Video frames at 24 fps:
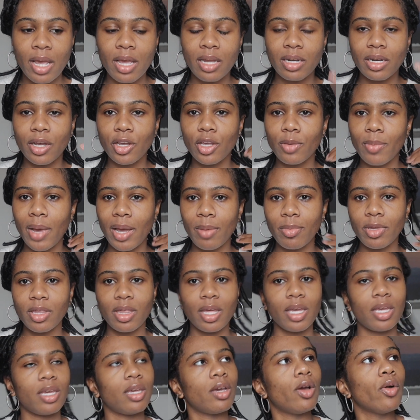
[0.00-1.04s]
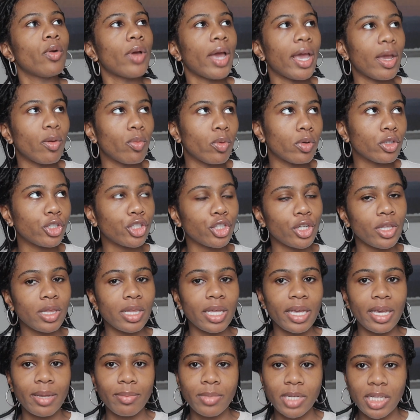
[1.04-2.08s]
Now you might be thinking, okay, well, shouldn't
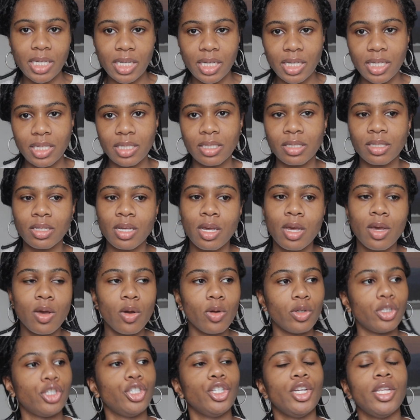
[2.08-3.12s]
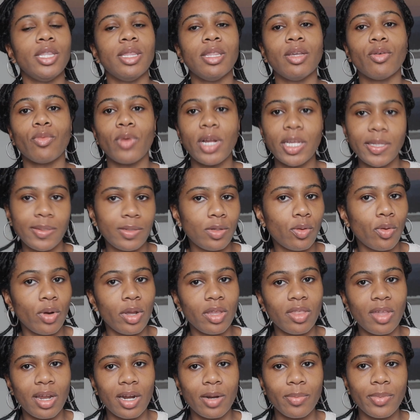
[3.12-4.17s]
the MDs, shouldn't the respiratory
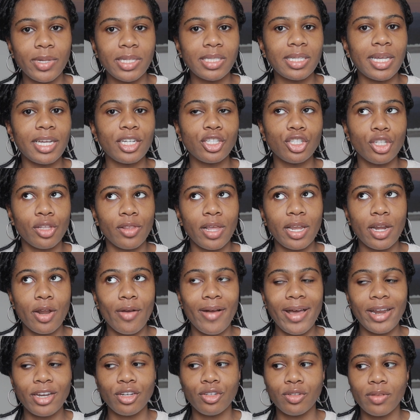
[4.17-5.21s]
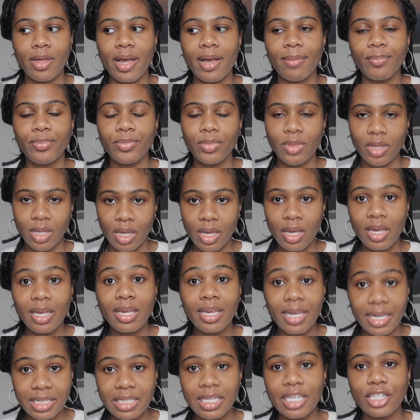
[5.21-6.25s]
therapists, like, shouldn't they know how to do that?
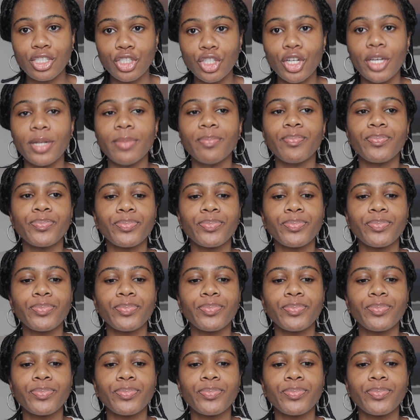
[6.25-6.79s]
Yes, they should.